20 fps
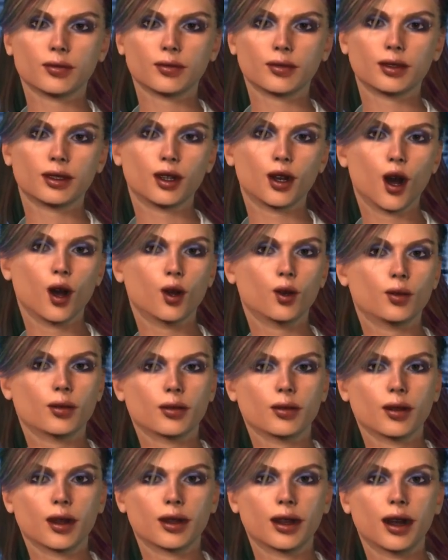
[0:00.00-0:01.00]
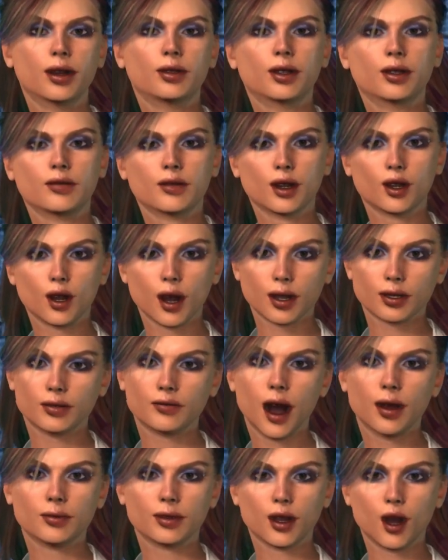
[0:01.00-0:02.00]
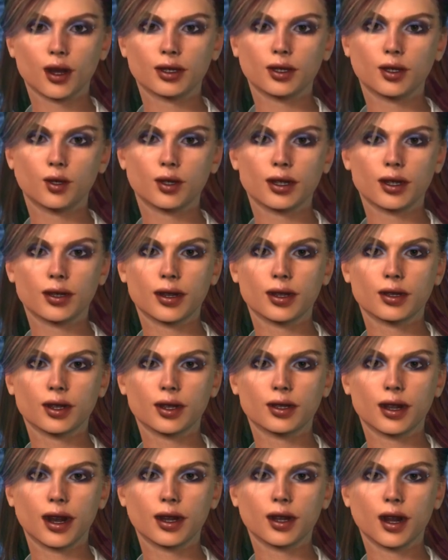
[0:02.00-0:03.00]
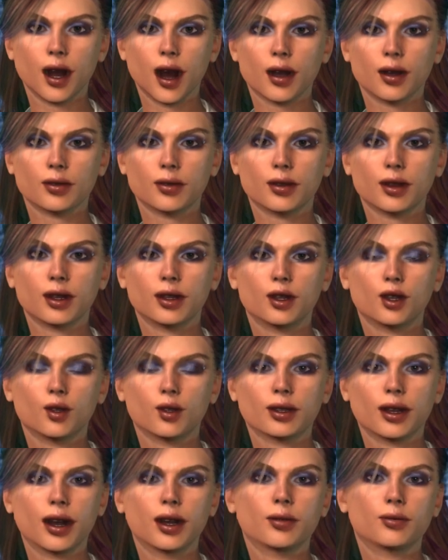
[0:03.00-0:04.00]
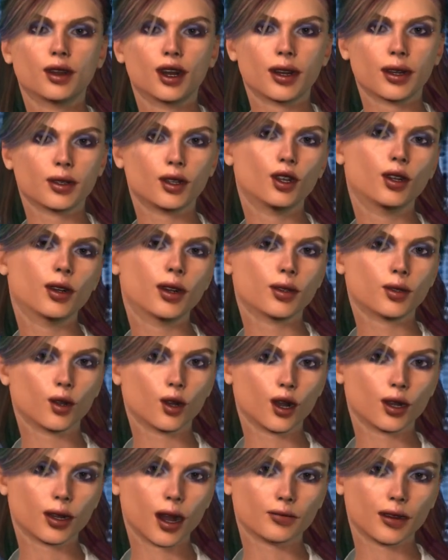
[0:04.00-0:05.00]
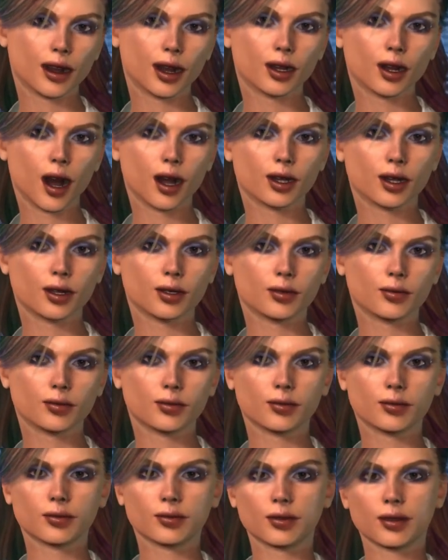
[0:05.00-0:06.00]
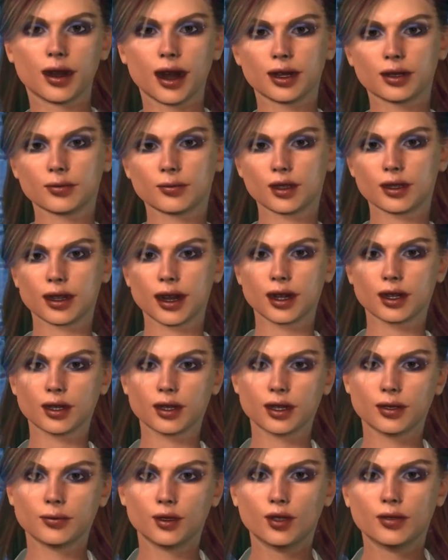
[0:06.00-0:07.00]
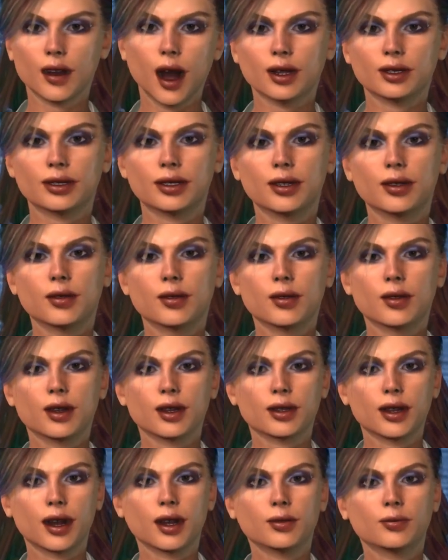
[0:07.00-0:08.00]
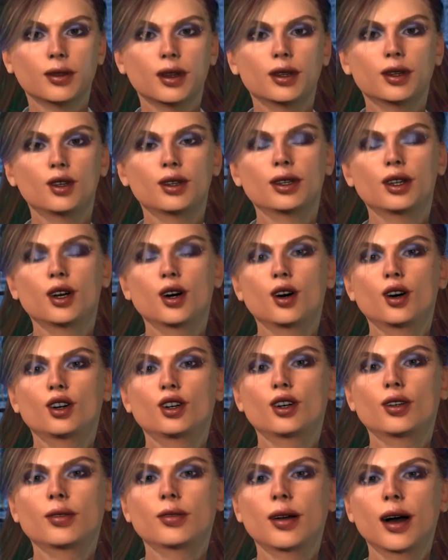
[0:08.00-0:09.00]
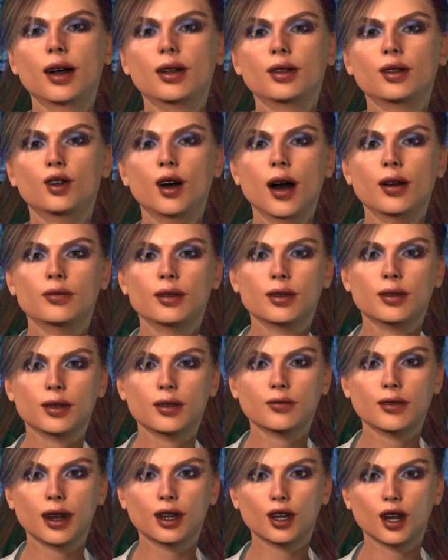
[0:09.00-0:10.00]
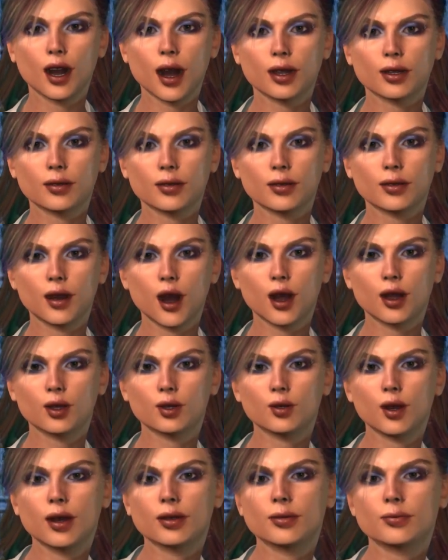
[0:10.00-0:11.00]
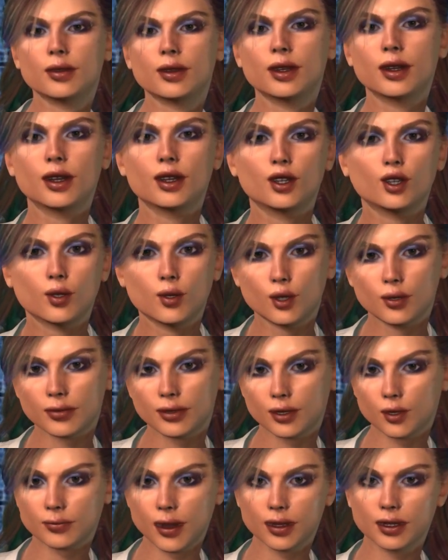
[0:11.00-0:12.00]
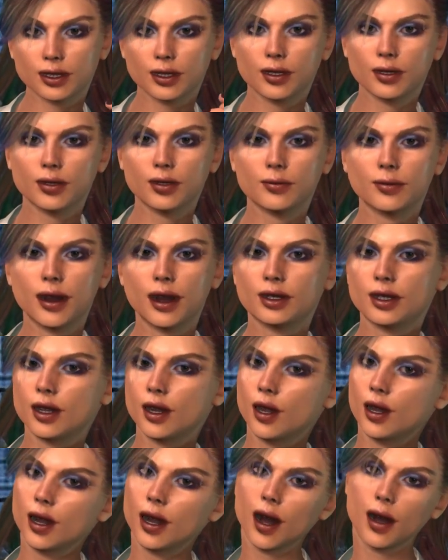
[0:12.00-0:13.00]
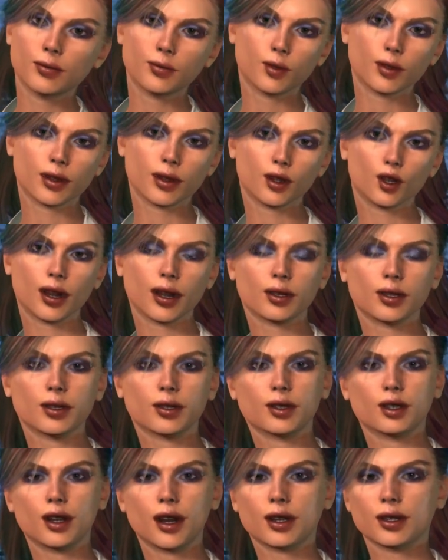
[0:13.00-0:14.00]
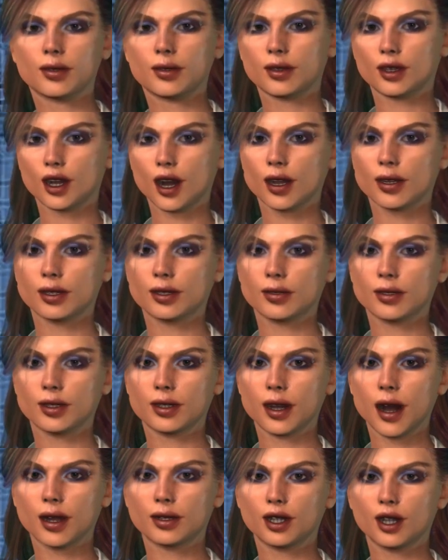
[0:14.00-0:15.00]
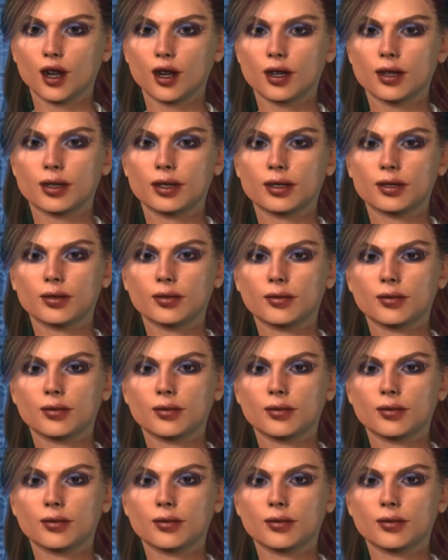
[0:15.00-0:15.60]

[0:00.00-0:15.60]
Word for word: So, let's give a round of applause to synthetic data, a true game changer in the world of AI. It's protecting privacy, enabling research, and driving innovation, all while making sure humans don't mess it all up with their endless regulations and concerns.